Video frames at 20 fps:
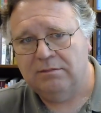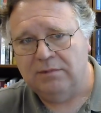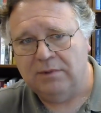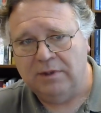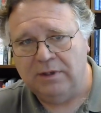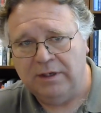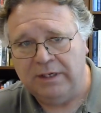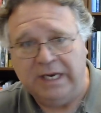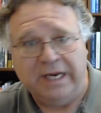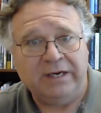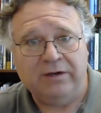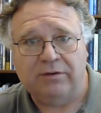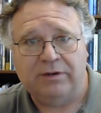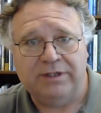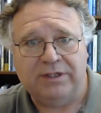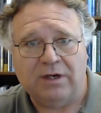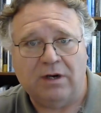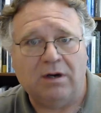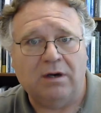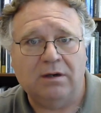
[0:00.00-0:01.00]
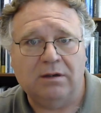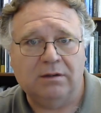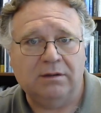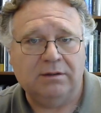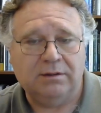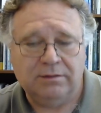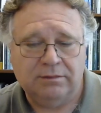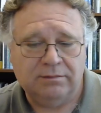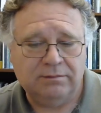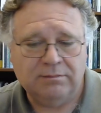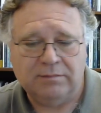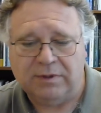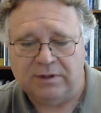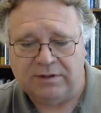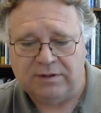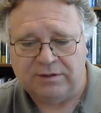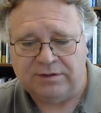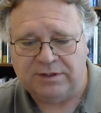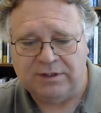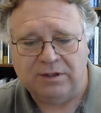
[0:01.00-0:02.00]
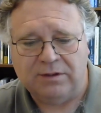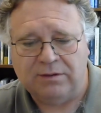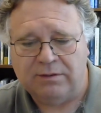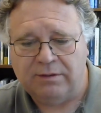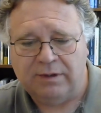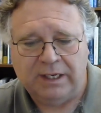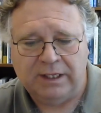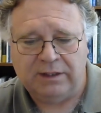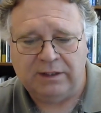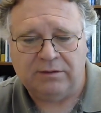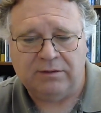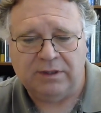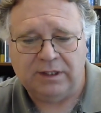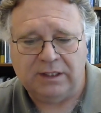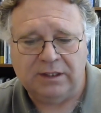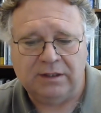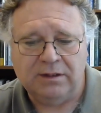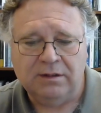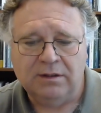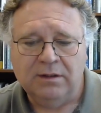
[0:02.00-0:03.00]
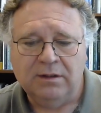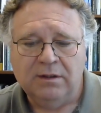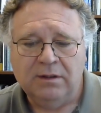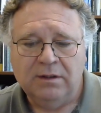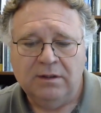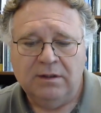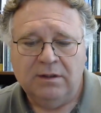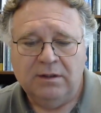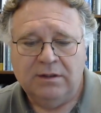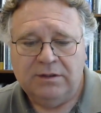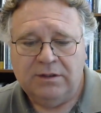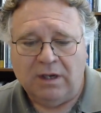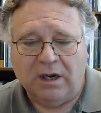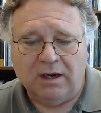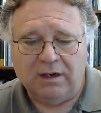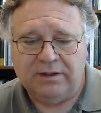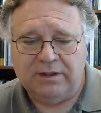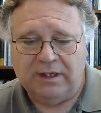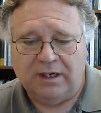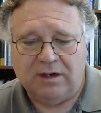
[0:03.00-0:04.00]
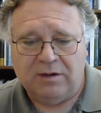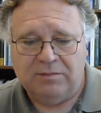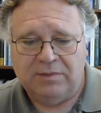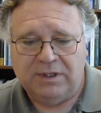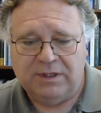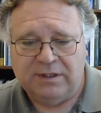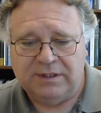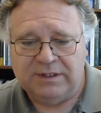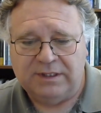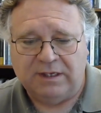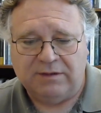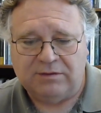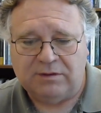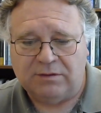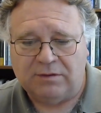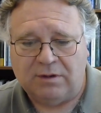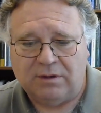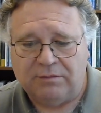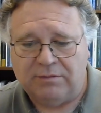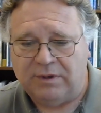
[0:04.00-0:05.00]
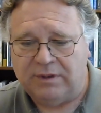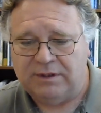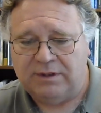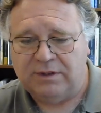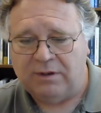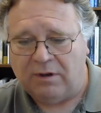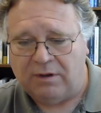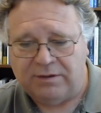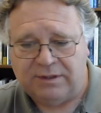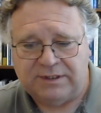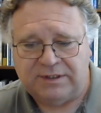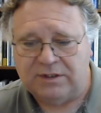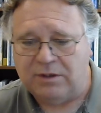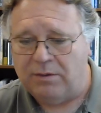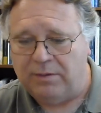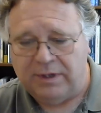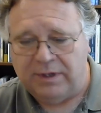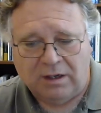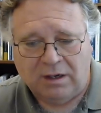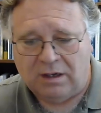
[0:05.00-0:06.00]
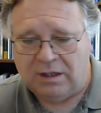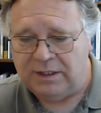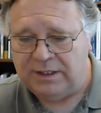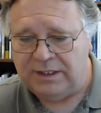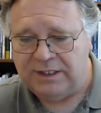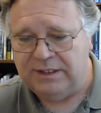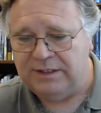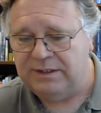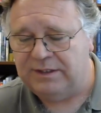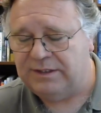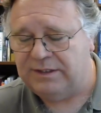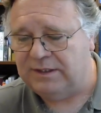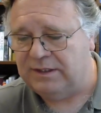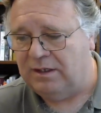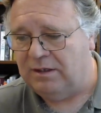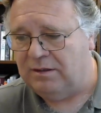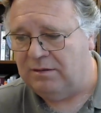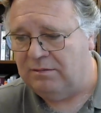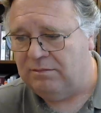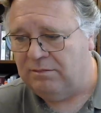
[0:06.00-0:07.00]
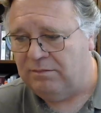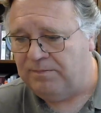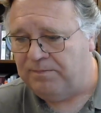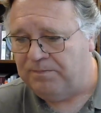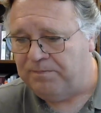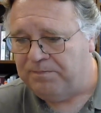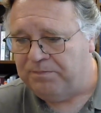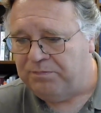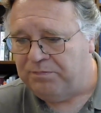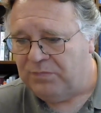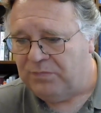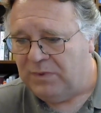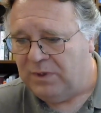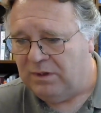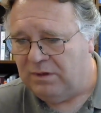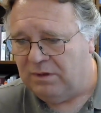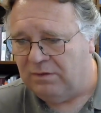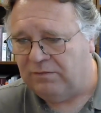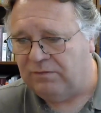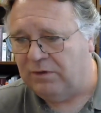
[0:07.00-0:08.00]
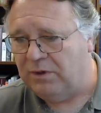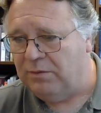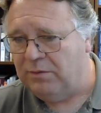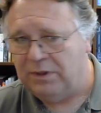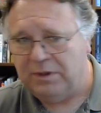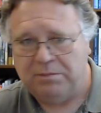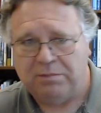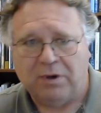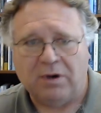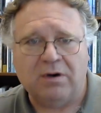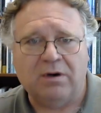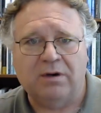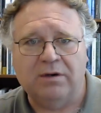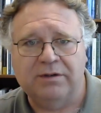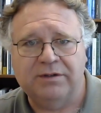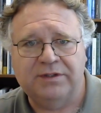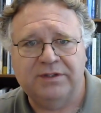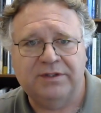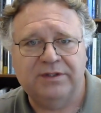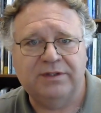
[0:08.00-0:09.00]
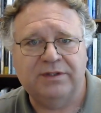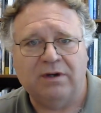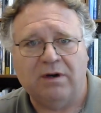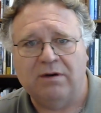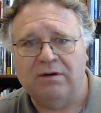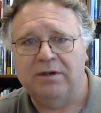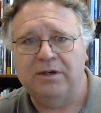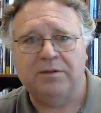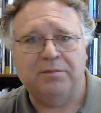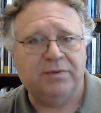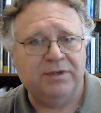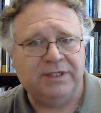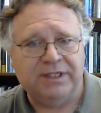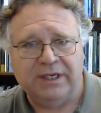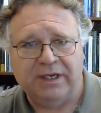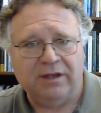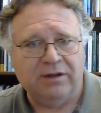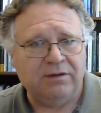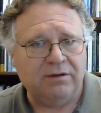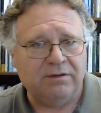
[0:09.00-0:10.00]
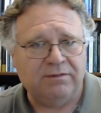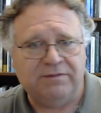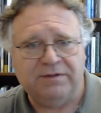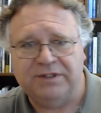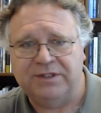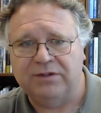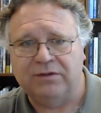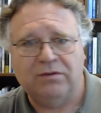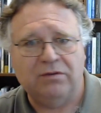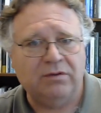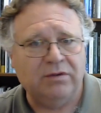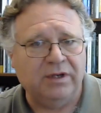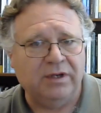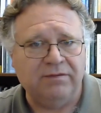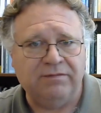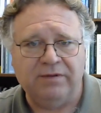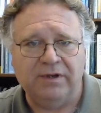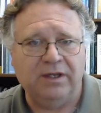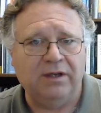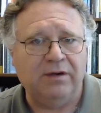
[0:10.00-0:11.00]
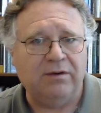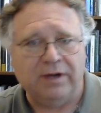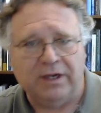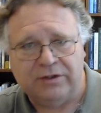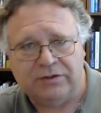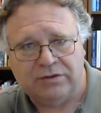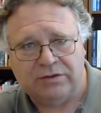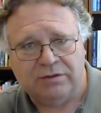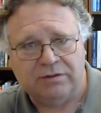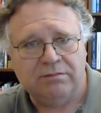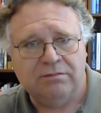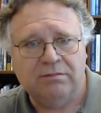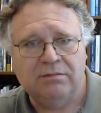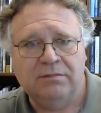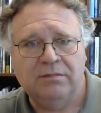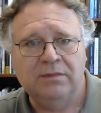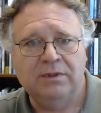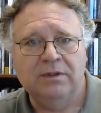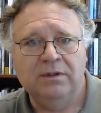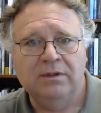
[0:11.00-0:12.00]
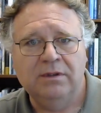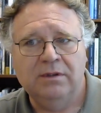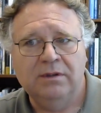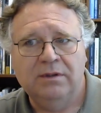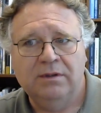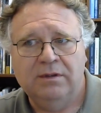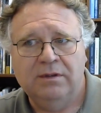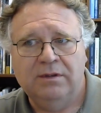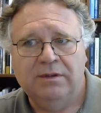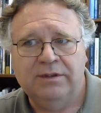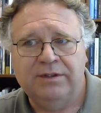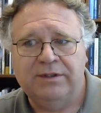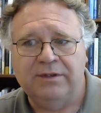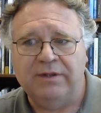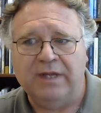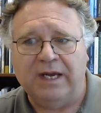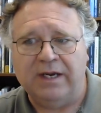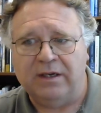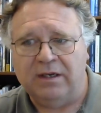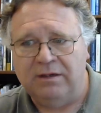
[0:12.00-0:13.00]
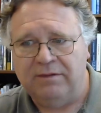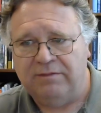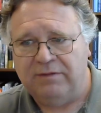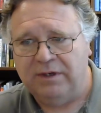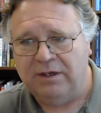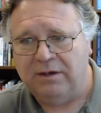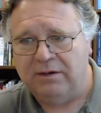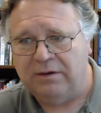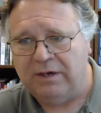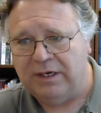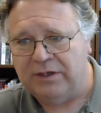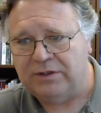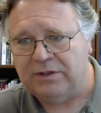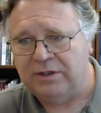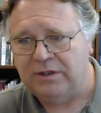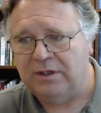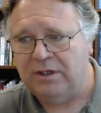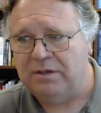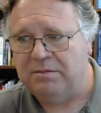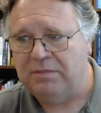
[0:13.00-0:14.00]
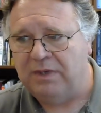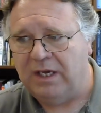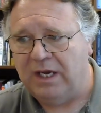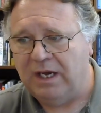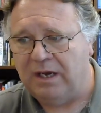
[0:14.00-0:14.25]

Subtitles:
an angry dog, but there's no angry dog there, because after all that's going on is the fluid parts are in a particular physical configuration. So that configuration can be